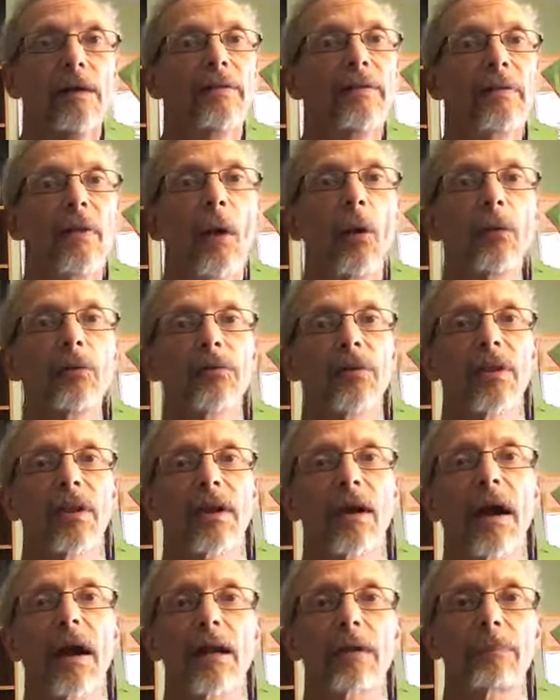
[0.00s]
those are the
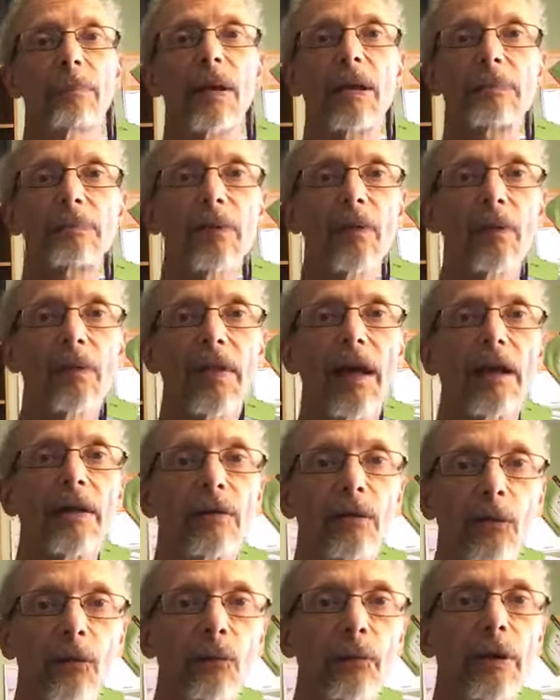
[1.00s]
kind of people that
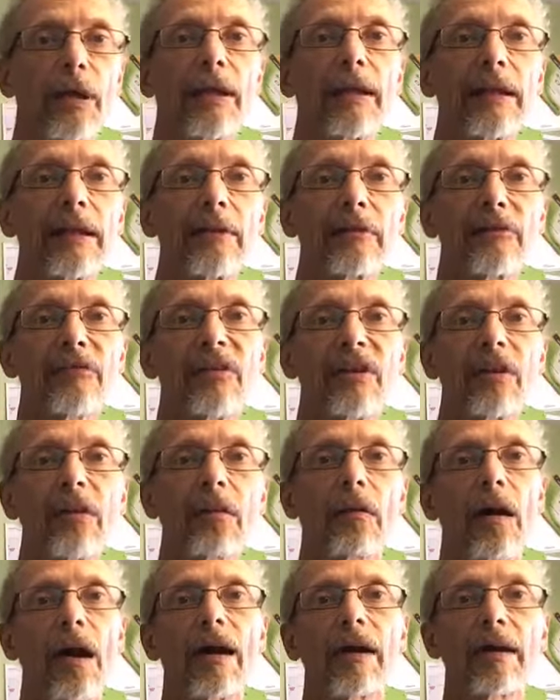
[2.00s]
you really feel
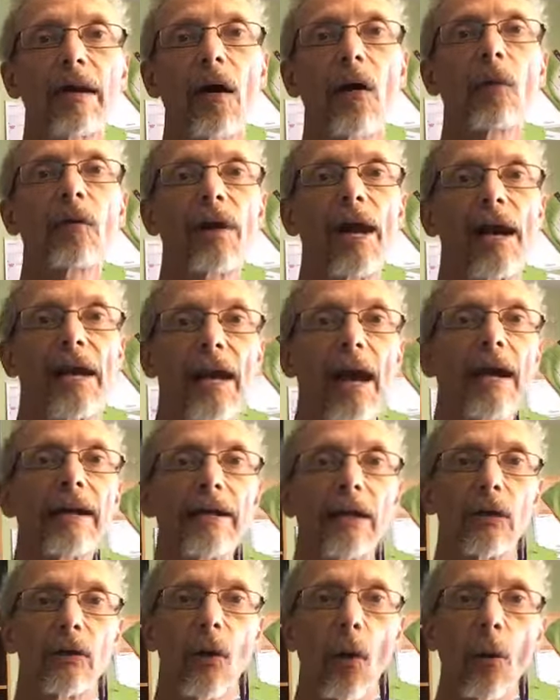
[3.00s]
like, okay, I
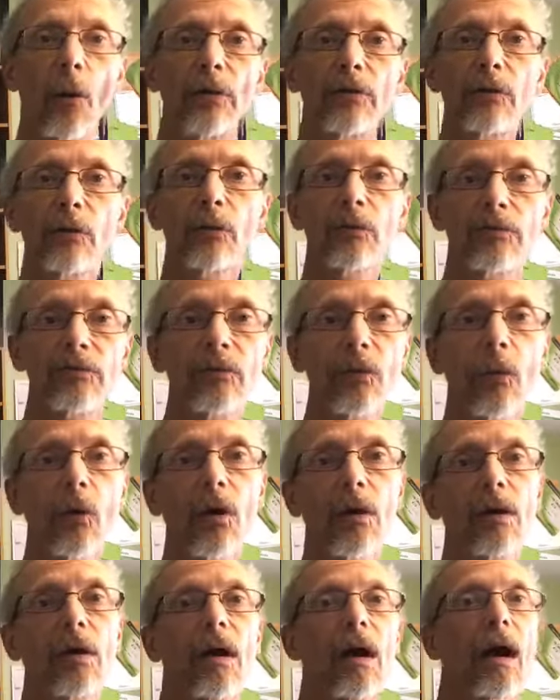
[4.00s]
can go into a
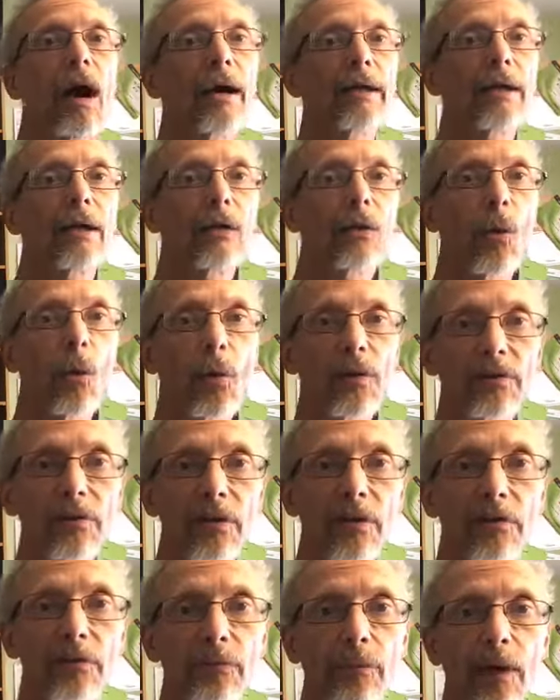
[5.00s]
store, I can go into
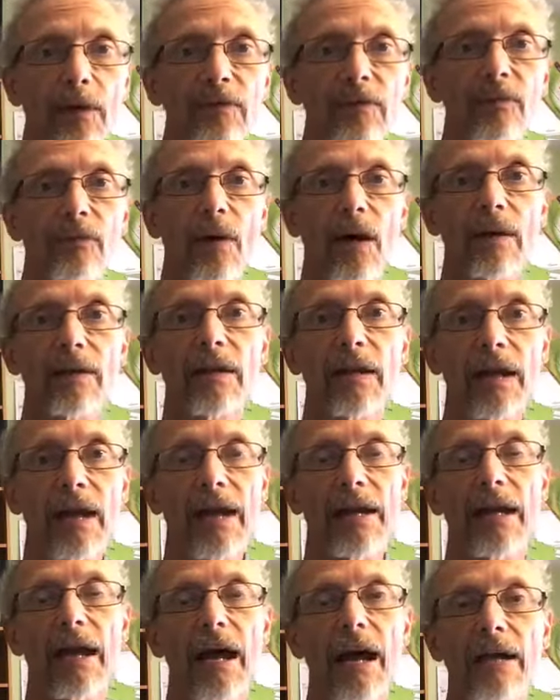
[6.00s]
this restaurant,
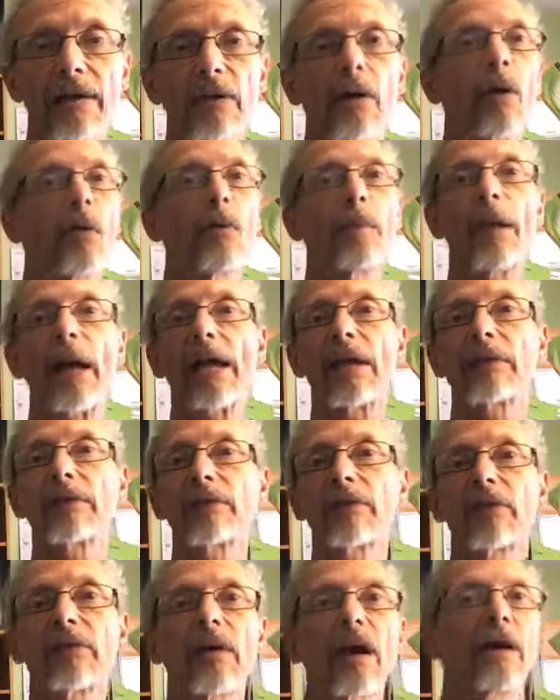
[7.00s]
and I know the
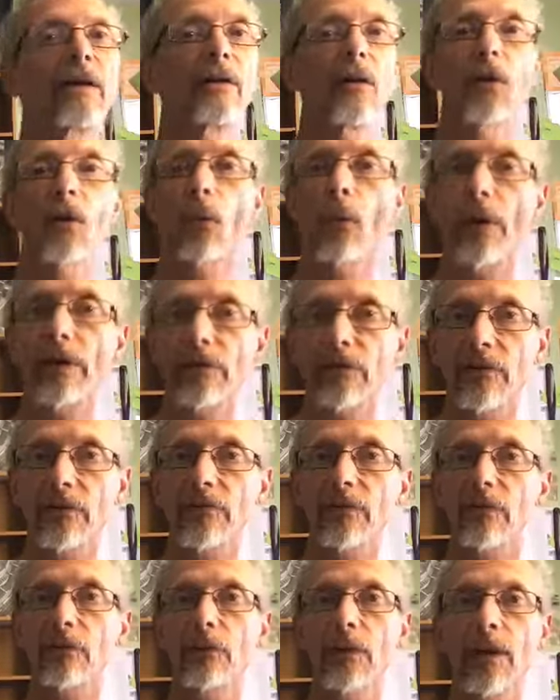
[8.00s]
manager, I know the
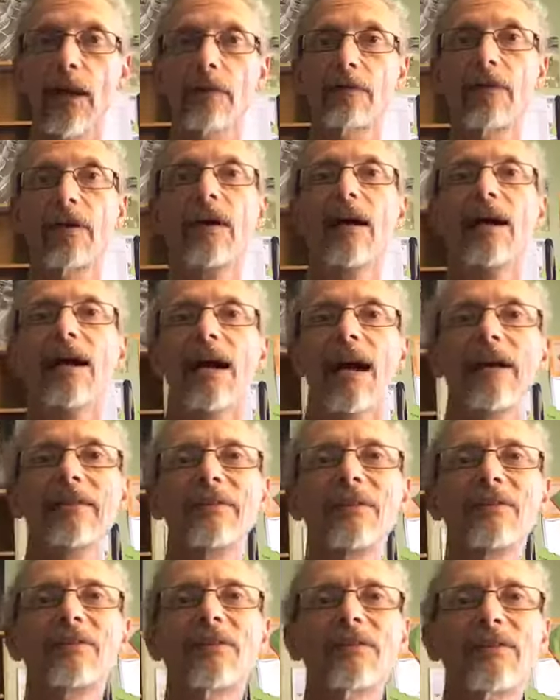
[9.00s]
waitresses, whatever,
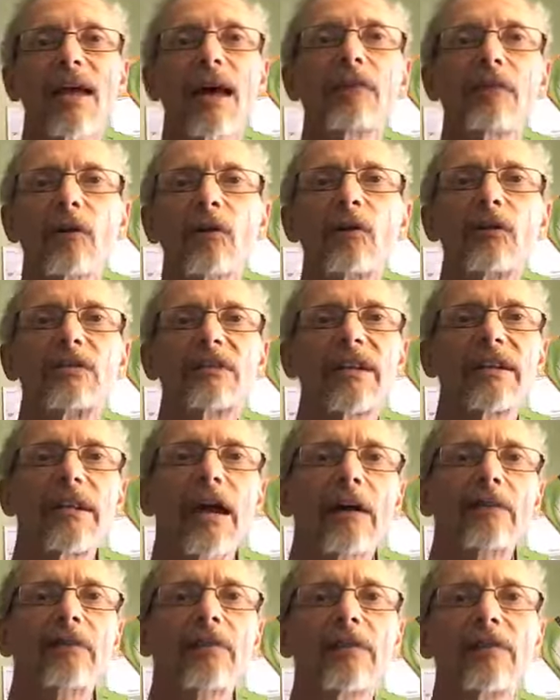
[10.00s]
and you just have a good
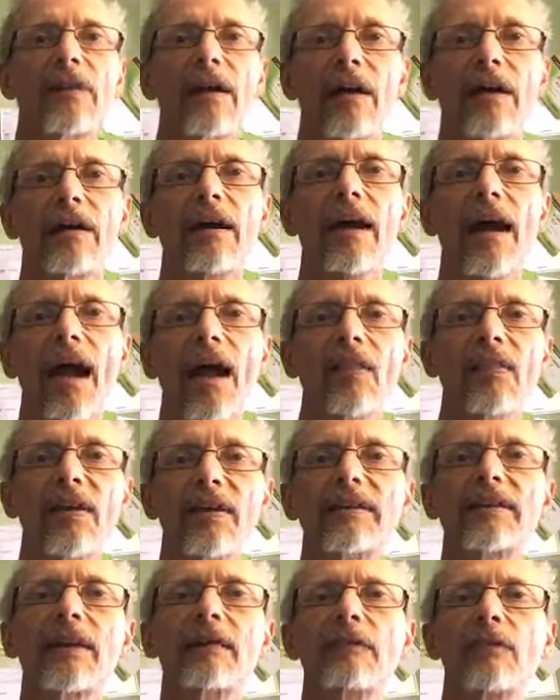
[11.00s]
connection there, and
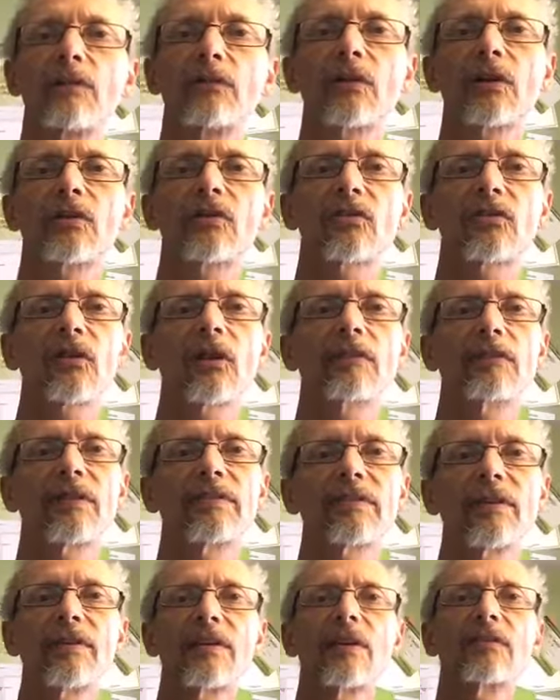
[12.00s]
they give you good
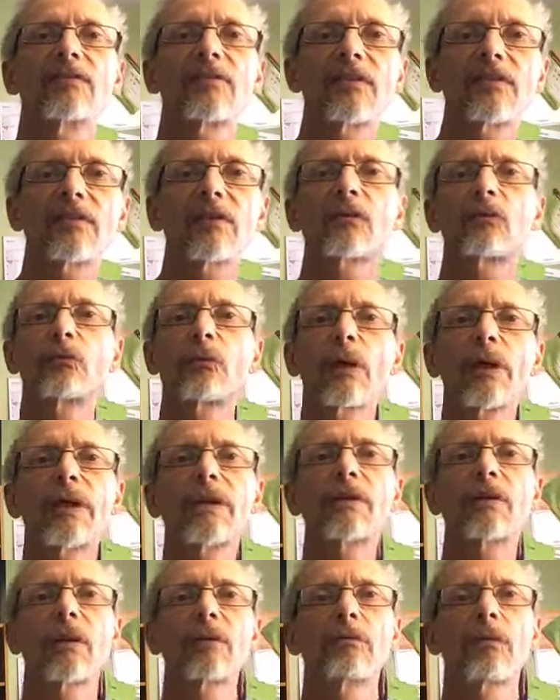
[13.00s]
service, and there's just a
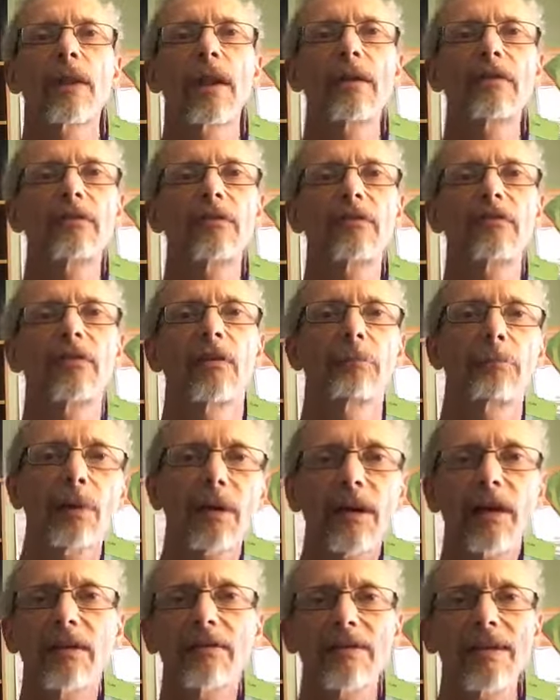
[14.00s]
really good relationship
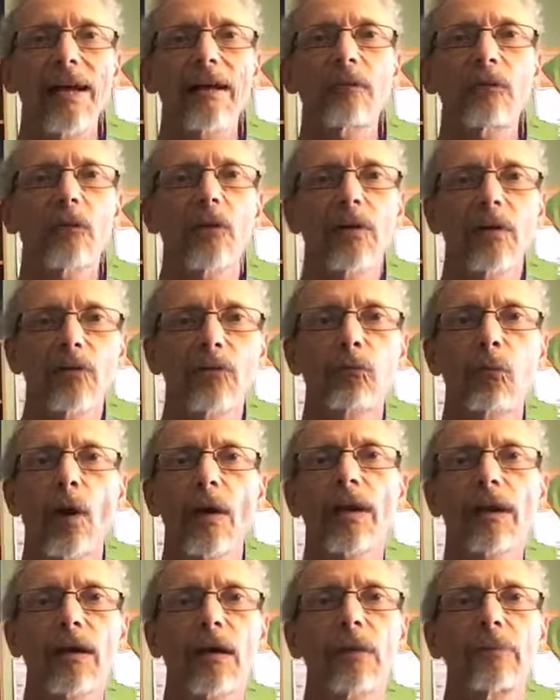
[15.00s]
because that is
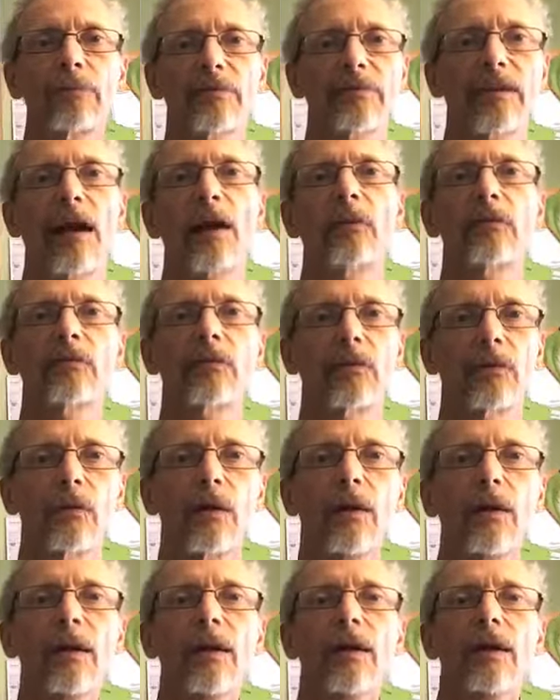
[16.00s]
what it comes down to.
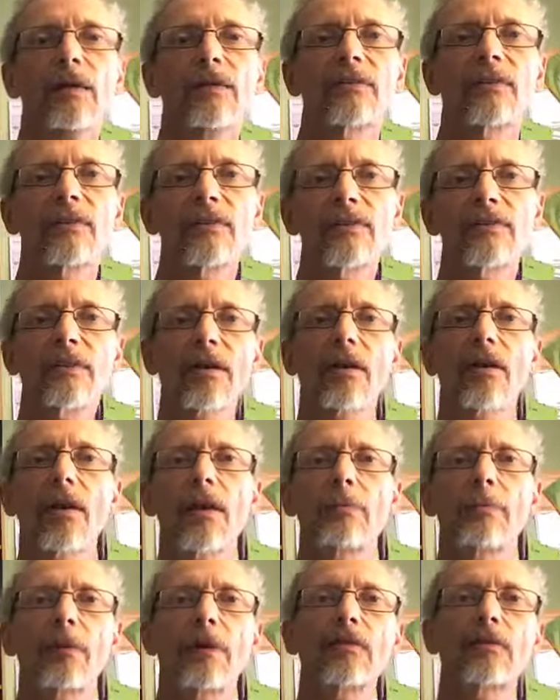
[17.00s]

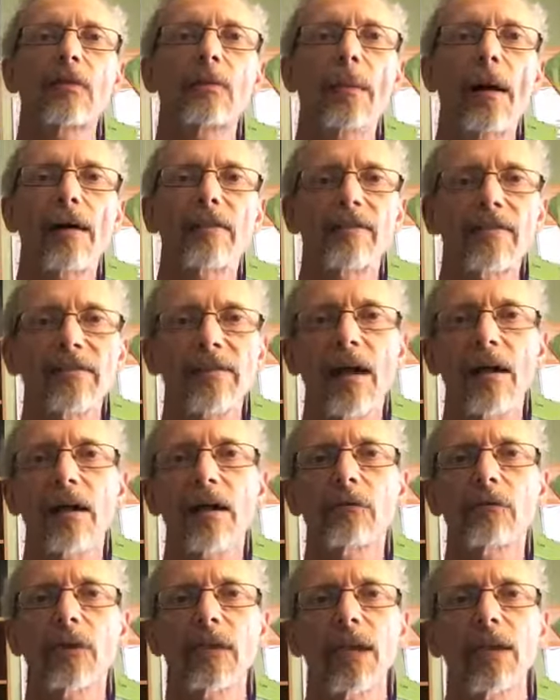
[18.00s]
Sincerity brings about
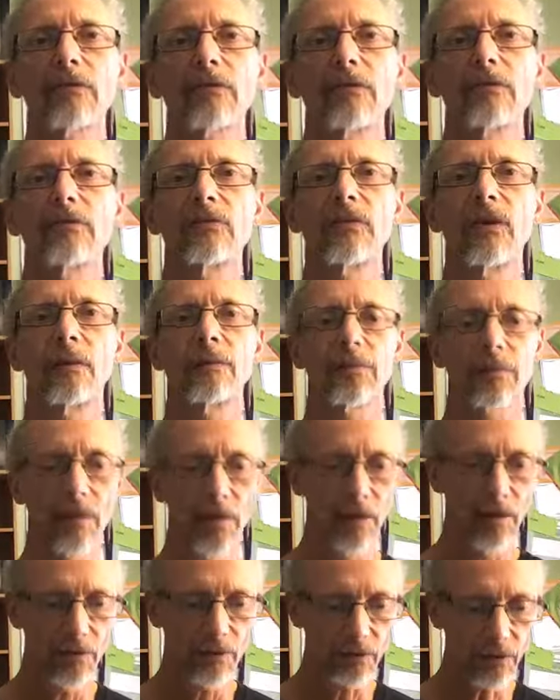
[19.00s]
solid relationships.
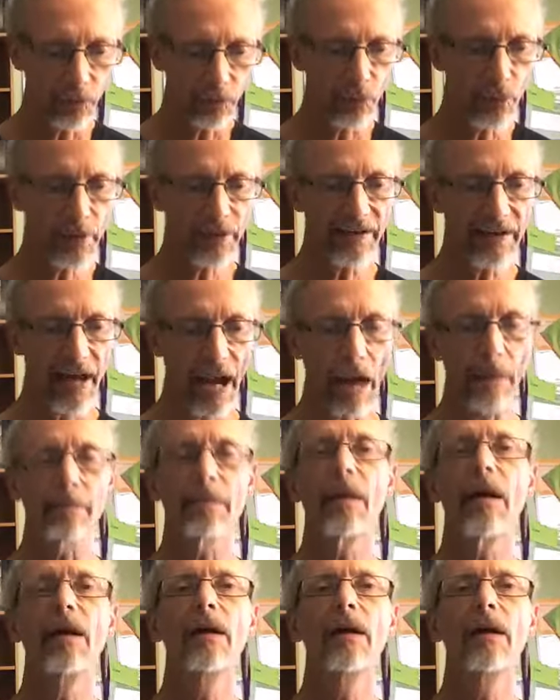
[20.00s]
So, recap